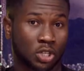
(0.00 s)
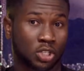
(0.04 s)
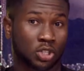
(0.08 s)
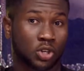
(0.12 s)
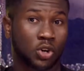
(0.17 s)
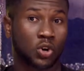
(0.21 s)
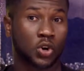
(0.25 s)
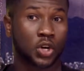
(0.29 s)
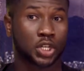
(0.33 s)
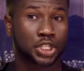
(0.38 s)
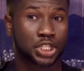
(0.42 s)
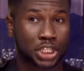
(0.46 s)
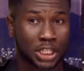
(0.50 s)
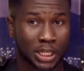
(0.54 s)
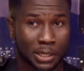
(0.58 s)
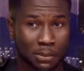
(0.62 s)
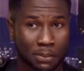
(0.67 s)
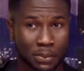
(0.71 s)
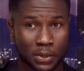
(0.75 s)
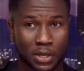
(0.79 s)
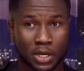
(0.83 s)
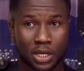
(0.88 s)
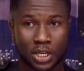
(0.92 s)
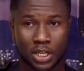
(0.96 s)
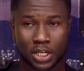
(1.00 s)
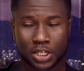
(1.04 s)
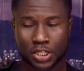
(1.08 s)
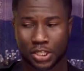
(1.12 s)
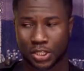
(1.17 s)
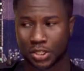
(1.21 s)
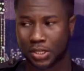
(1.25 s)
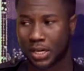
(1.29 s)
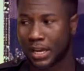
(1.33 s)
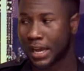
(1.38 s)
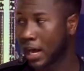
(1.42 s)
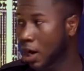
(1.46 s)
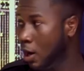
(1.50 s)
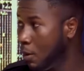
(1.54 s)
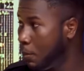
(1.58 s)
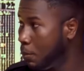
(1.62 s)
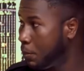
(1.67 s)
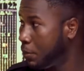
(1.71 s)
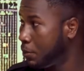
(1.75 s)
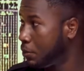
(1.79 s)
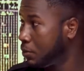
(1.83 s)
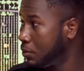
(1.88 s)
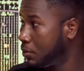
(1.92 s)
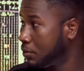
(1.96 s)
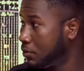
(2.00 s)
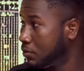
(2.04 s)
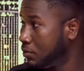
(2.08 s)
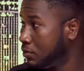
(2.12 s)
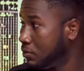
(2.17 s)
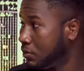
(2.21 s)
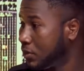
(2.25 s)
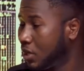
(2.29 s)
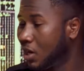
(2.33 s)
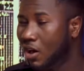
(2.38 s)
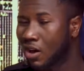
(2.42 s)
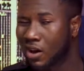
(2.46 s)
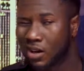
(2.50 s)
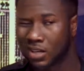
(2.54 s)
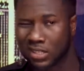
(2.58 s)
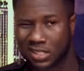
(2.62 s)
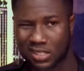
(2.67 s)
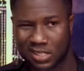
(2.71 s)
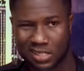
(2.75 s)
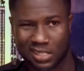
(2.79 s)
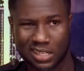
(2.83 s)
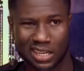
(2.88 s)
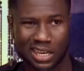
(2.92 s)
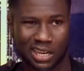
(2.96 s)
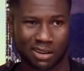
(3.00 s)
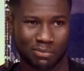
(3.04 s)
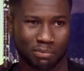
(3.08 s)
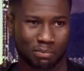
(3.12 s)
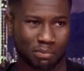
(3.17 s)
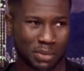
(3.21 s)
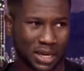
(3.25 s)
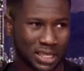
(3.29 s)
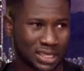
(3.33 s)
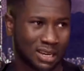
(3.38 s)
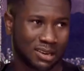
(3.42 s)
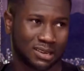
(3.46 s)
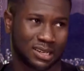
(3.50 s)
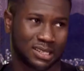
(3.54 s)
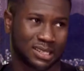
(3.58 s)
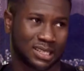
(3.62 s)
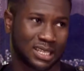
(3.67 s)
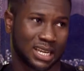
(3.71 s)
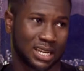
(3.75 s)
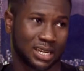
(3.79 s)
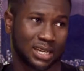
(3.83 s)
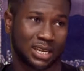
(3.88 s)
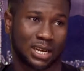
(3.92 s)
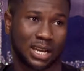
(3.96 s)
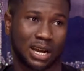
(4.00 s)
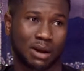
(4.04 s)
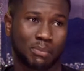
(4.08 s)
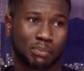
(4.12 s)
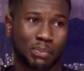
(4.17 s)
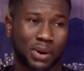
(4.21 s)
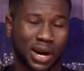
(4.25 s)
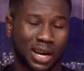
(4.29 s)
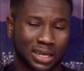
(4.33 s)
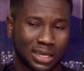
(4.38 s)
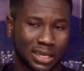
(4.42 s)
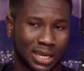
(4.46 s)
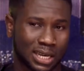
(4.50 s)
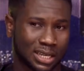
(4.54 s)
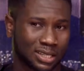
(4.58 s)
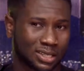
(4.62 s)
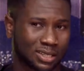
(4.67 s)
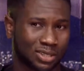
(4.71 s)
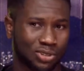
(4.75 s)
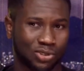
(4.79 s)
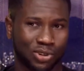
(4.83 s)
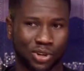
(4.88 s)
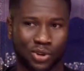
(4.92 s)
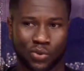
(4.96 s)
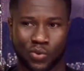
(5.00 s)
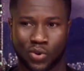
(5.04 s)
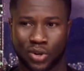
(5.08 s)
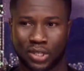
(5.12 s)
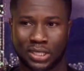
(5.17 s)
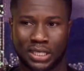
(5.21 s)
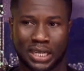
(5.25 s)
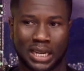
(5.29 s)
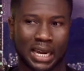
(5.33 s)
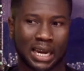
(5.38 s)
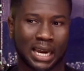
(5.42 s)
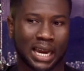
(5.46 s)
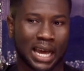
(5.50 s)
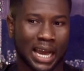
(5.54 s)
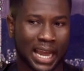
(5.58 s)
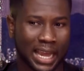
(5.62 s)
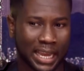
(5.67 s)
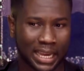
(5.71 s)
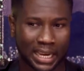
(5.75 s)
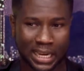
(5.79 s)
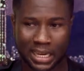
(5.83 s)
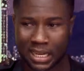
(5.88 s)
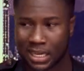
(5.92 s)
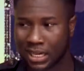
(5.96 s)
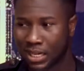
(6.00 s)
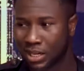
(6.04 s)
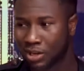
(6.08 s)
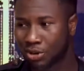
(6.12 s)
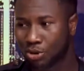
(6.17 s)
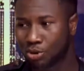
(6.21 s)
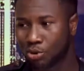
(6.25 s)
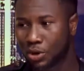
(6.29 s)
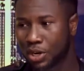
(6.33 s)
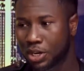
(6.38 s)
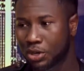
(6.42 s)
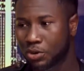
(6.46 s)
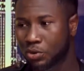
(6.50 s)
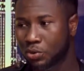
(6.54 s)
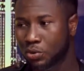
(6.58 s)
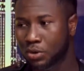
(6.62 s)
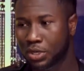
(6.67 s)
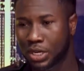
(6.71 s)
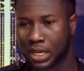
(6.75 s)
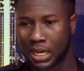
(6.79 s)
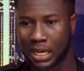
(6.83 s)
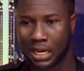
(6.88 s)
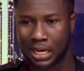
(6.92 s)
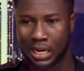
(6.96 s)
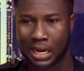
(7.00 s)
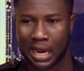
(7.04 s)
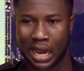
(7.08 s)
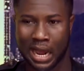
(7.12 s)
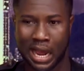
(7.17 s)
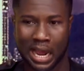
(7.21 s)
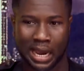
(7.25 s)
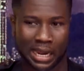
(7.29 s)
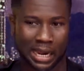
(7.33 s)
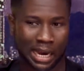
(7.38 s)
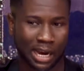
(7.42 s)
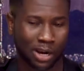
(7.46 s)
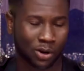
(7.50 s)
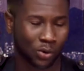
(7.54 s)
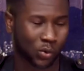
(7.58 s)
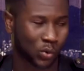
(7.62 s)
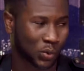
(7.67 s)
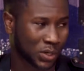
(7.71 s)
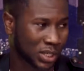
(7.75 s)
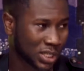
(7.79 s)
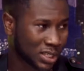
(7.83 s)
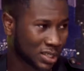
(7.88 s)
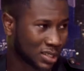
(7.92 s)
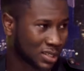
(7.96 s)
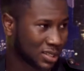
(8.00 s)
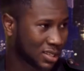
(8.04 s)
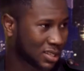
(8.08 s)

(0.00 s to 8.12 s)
courtship should help us in better understanding our partners, knowing what they like, knowing who they are with,